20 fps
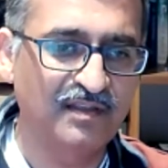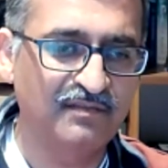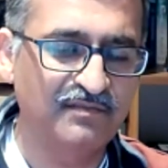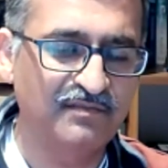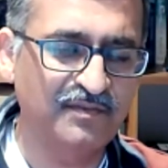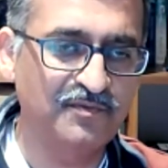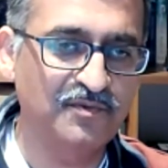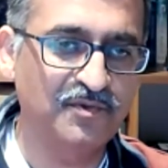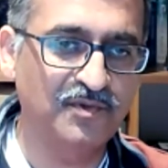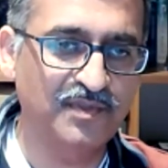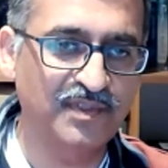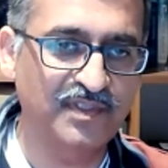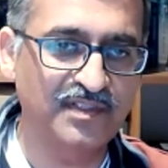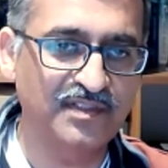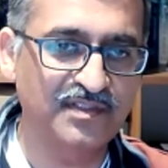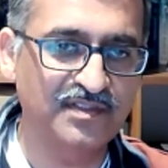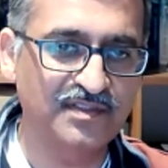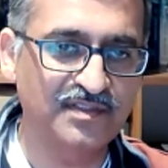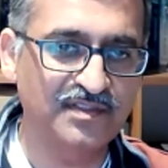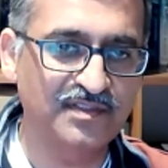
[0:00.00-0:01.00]
we've
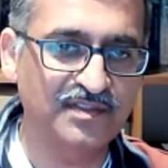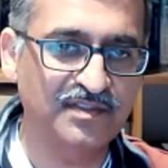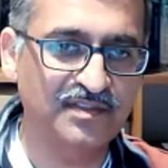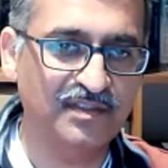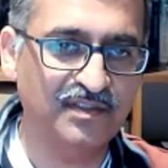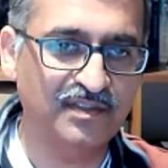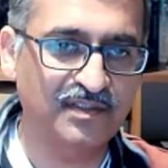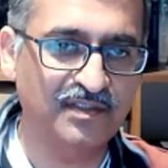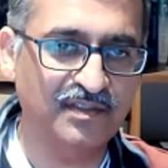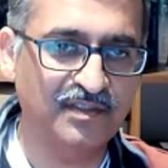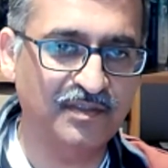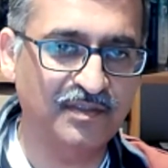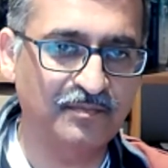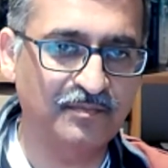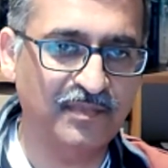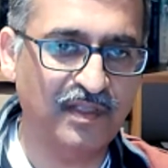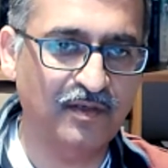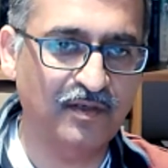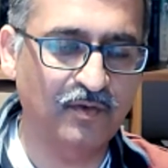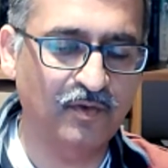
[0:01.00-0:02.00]
noticed a
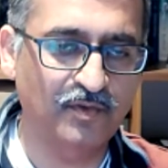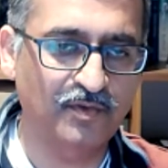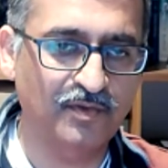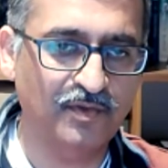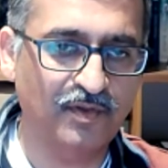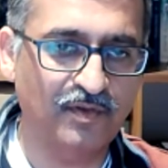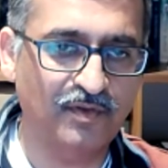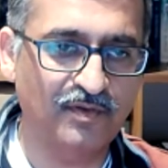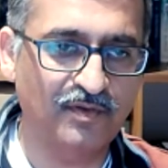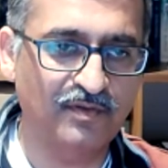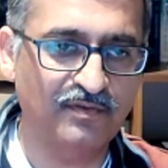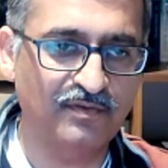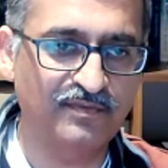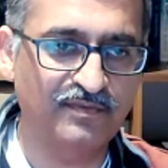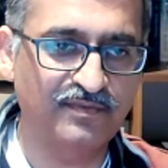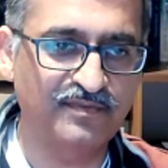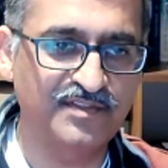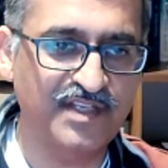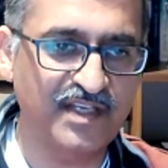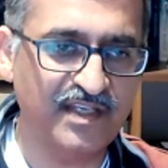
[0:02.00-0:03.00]
lot of
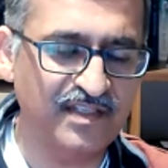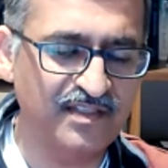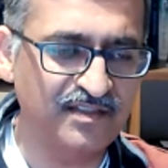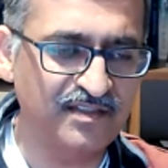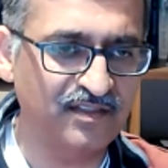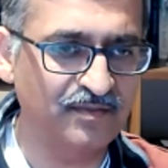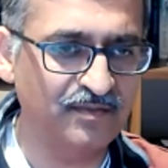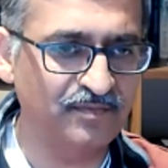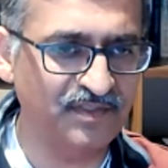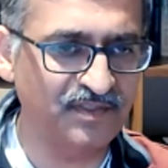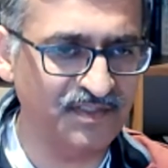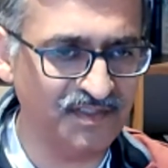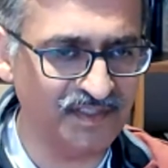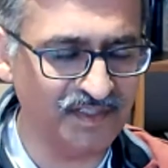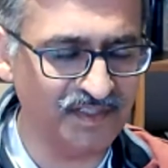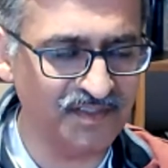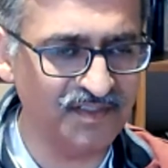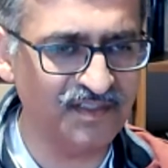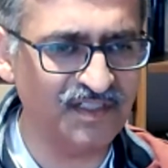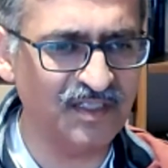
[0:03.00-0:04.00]
change and
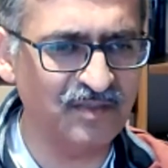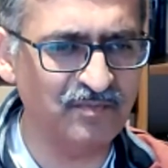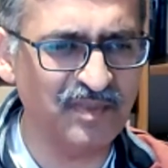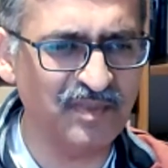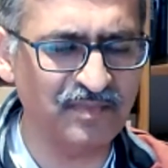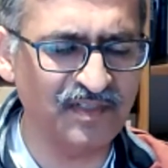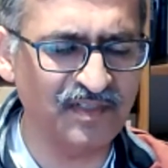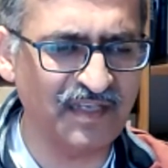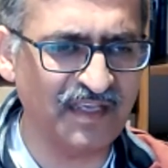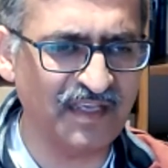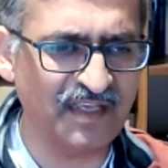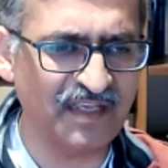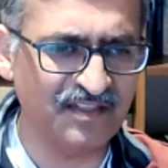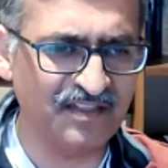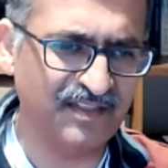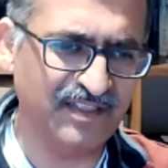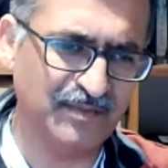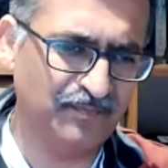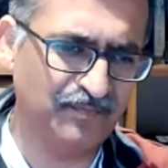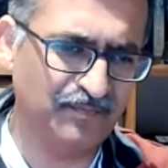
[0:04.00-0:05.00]
appreciation, and people
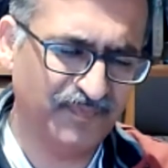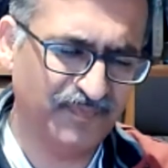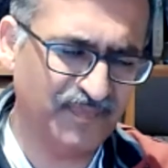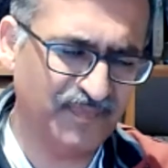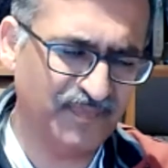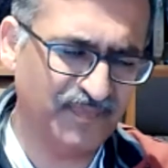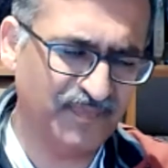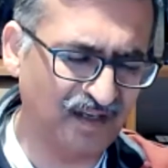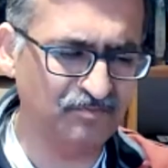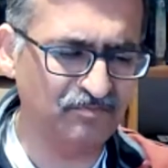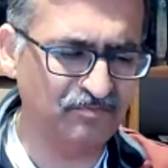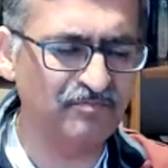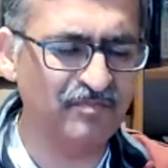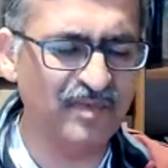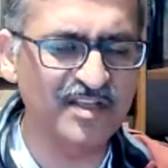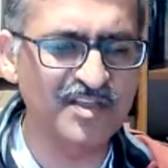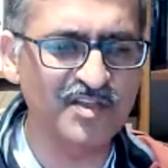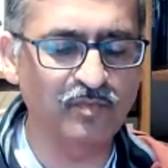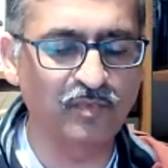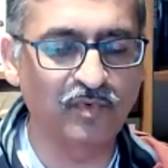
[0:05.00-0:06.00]
actually are
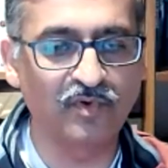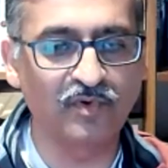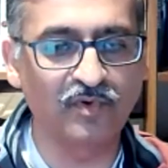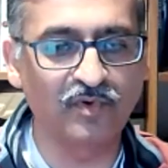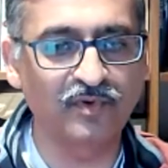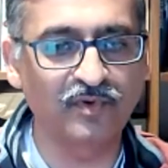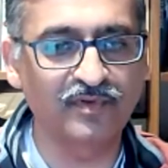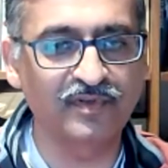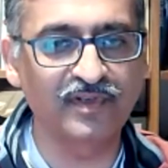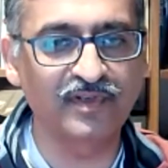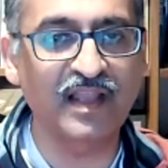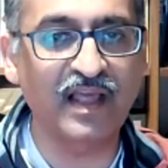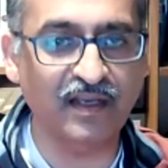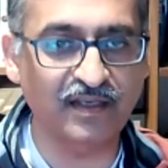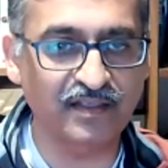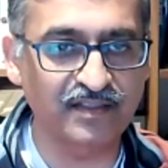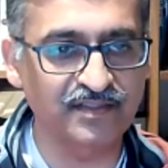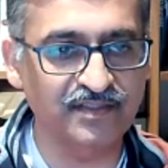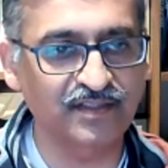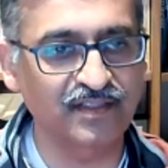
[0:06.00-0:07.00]
much more
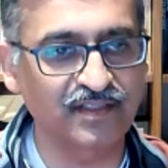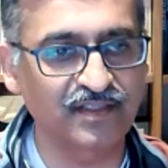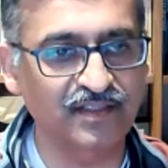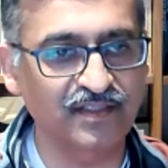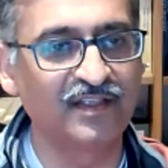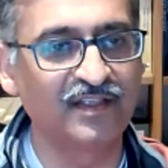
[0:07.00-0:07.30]
relaxed